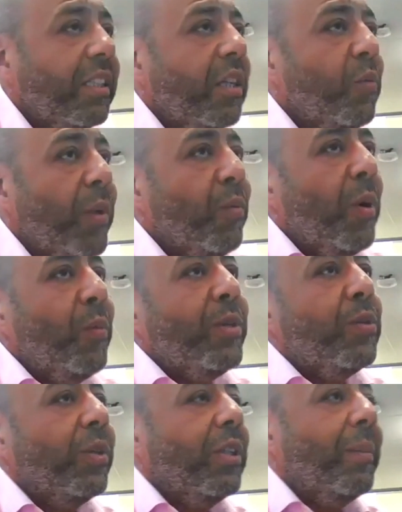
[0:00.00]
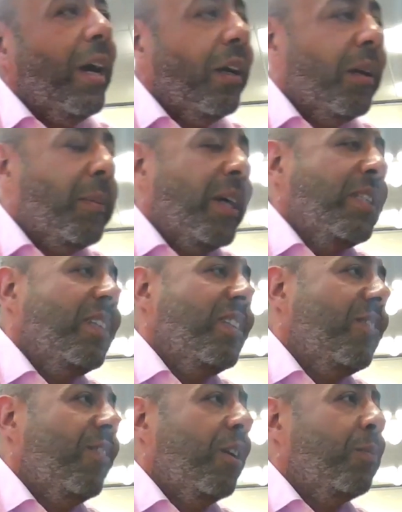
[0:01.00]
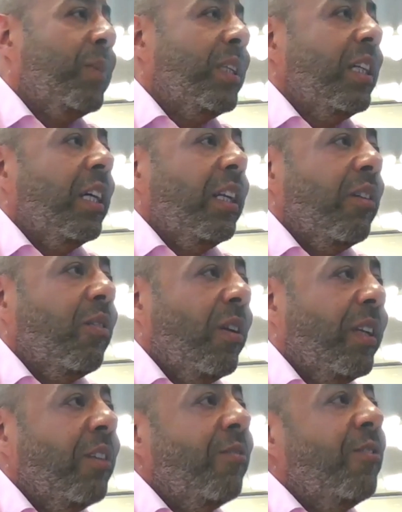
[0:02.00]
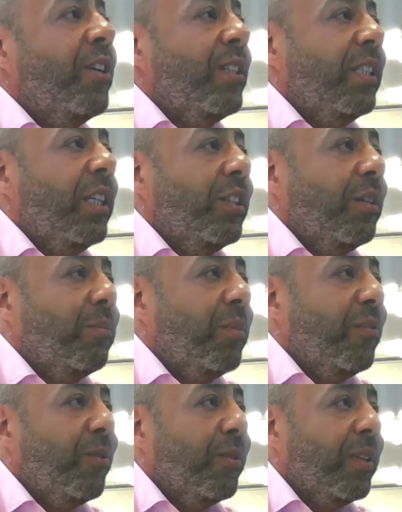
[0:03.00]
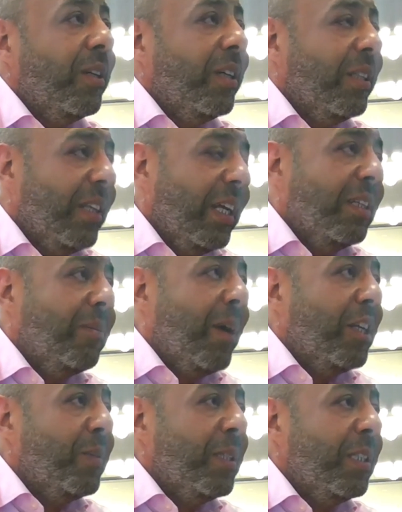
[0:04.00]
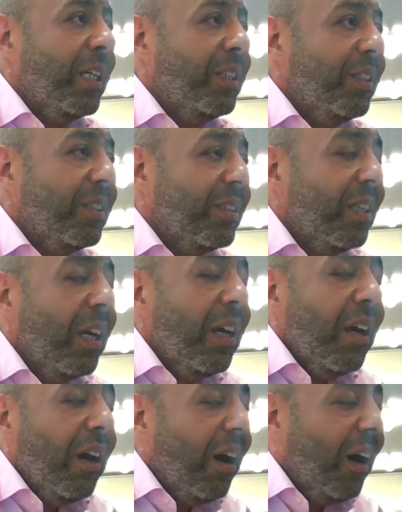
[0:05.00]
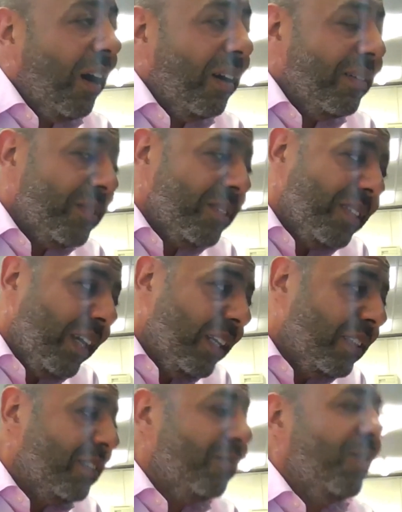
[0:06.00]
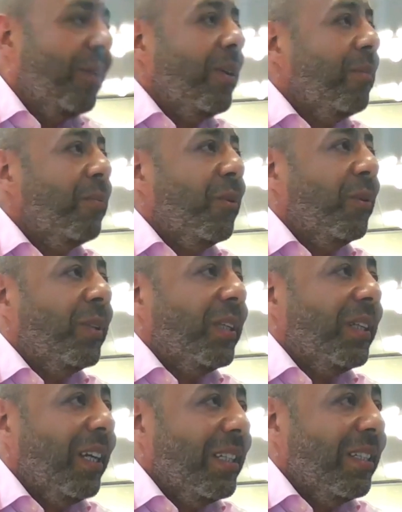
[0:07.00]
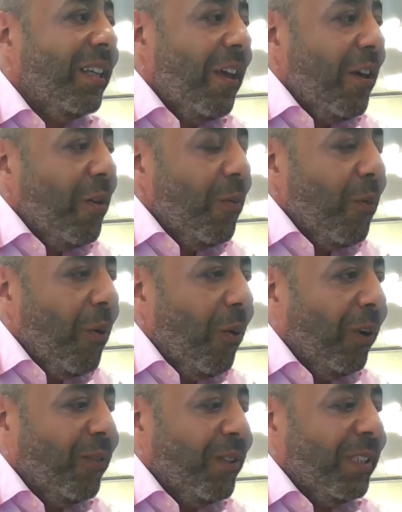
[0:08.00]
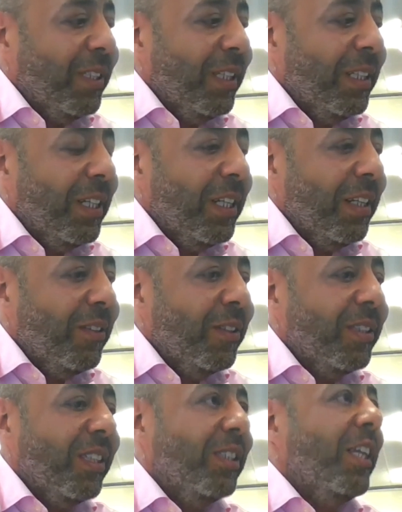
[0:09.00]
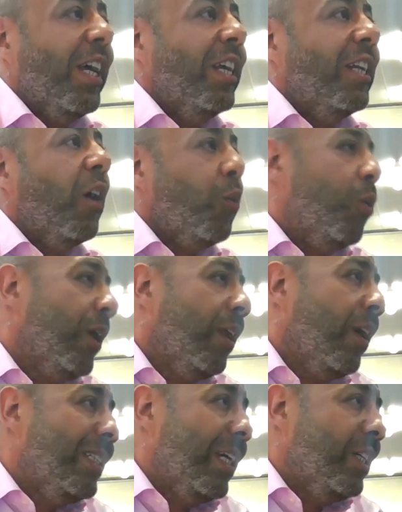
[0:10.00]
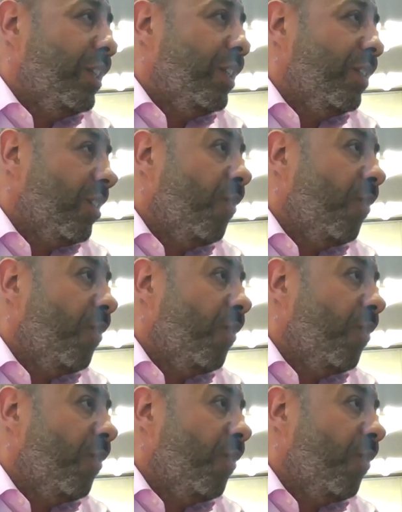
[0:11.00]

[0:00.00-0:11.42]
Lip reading: in with what we talked about capacity development earlier on in the first session before the data management sessions. It's very important because all of a sudden, to sustain our organizations, our